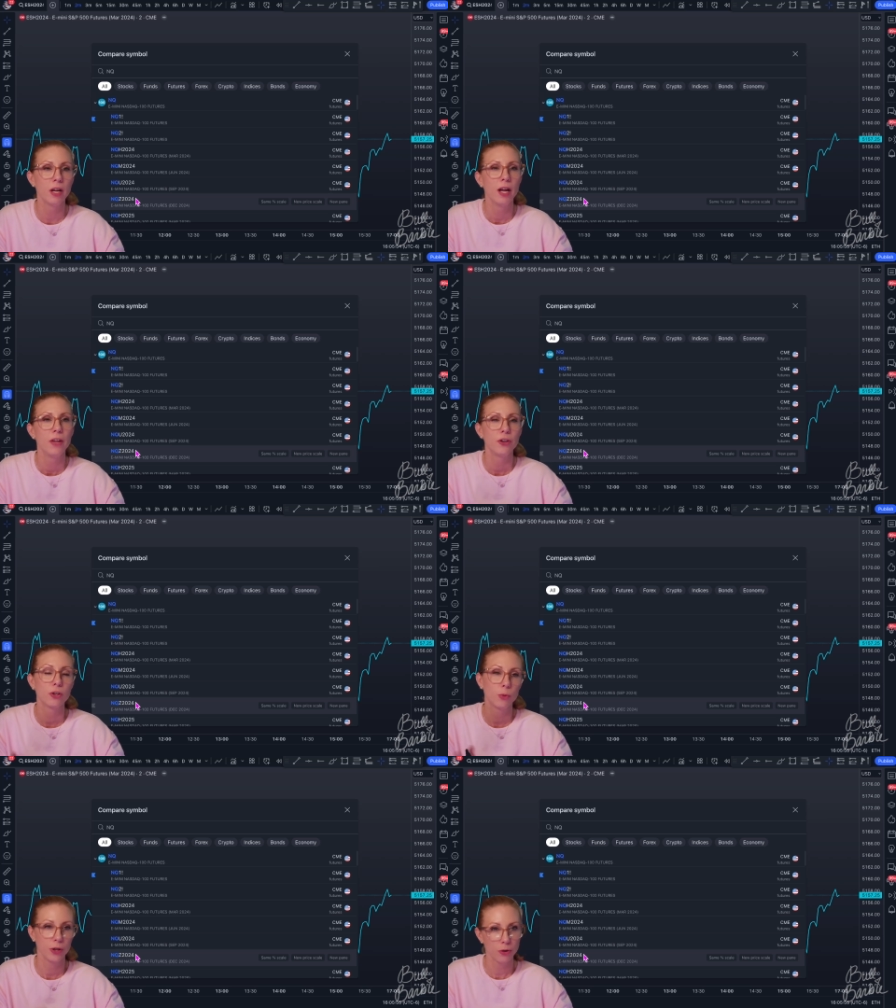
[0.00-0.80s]
They're
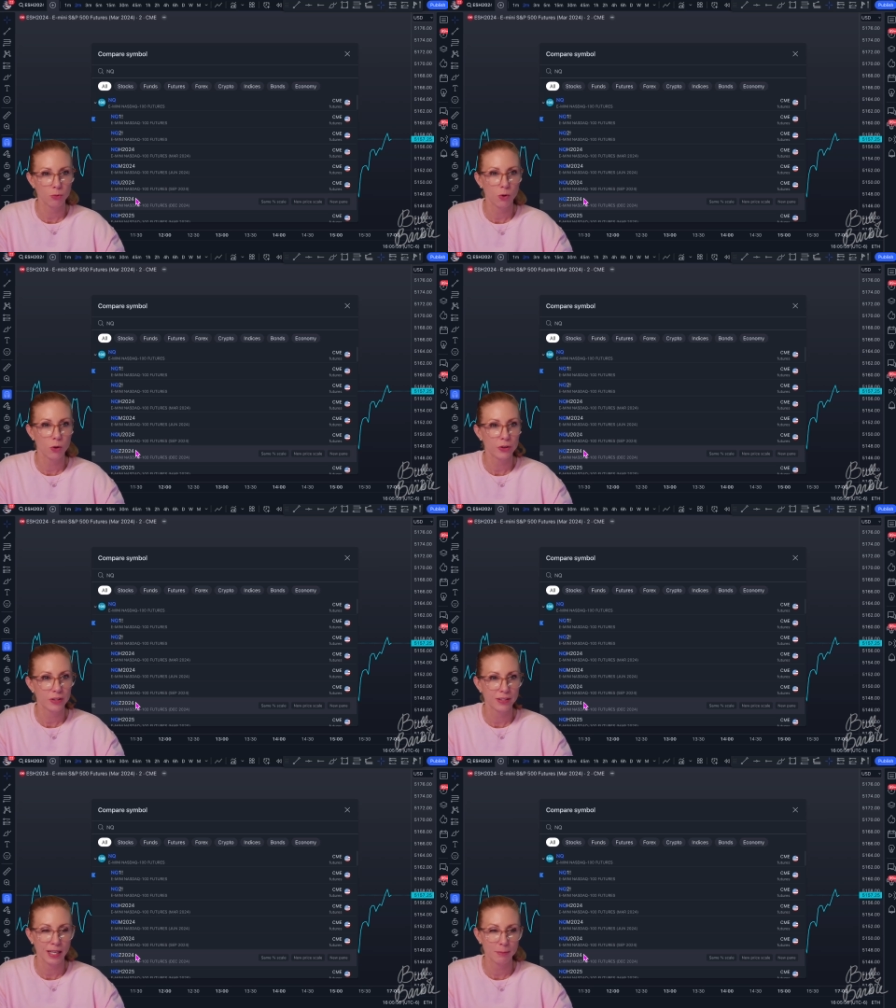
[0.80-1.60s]
going to roll at the
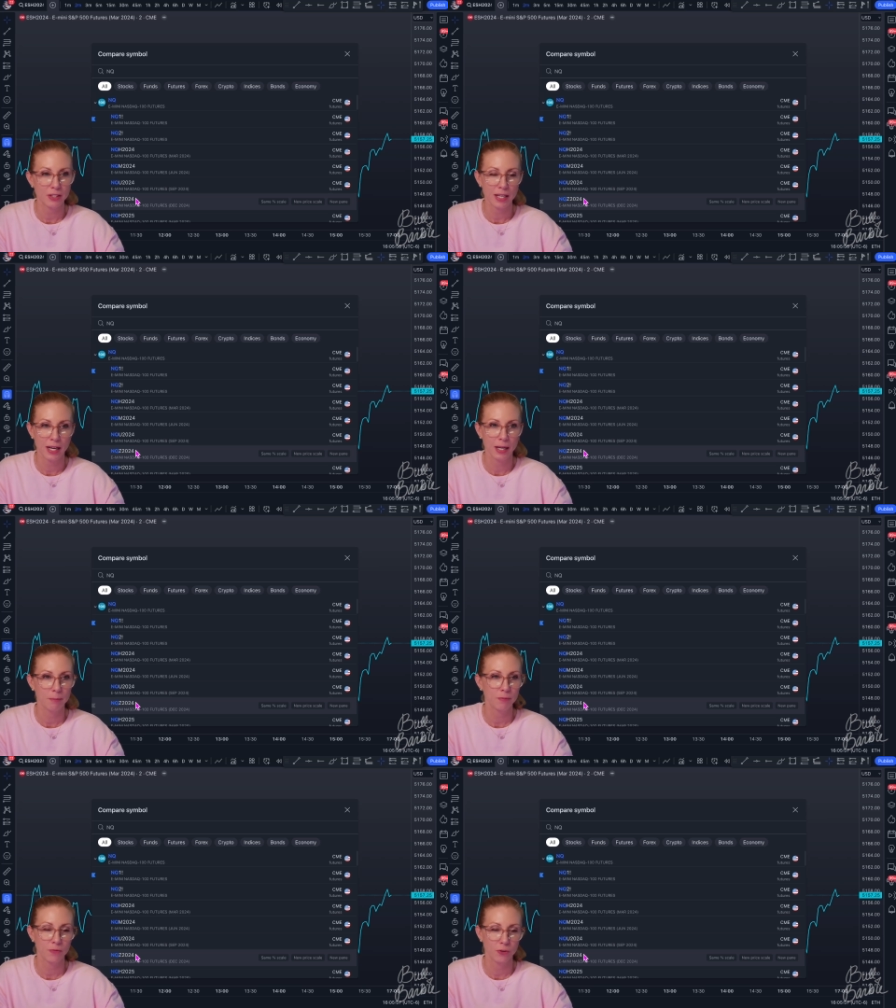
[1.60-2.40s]
same
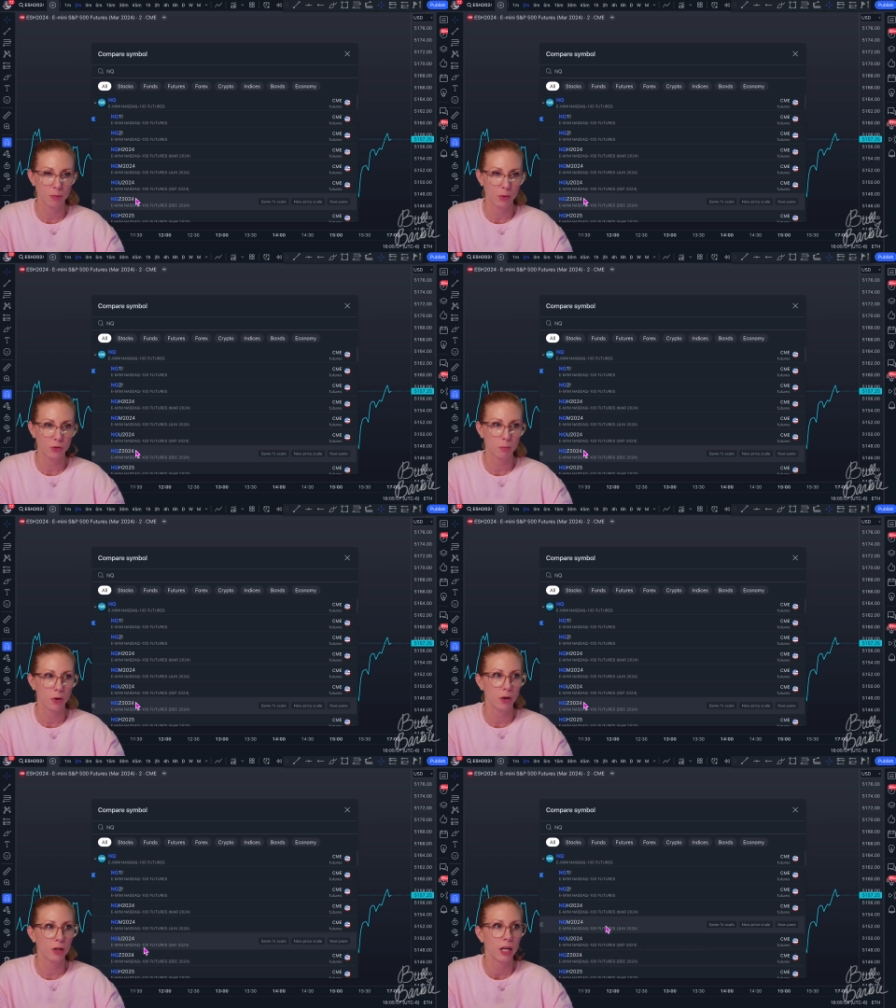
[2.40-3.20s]
time for the most
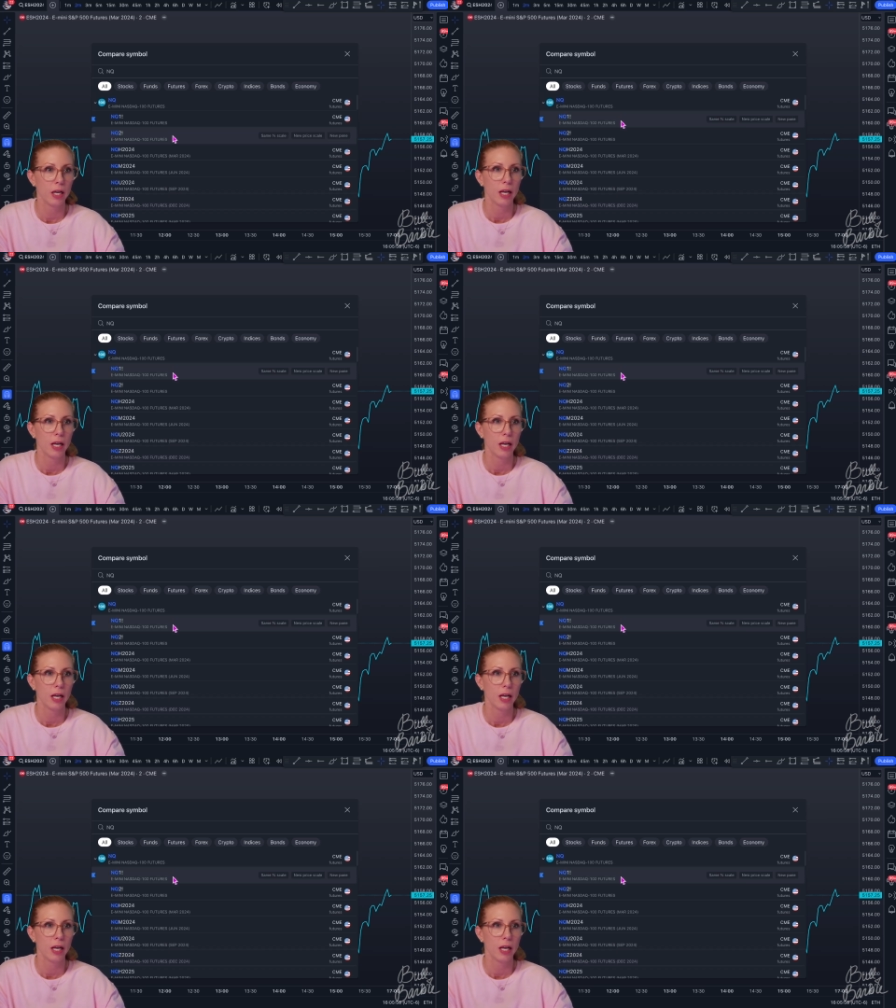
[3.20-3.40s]
part.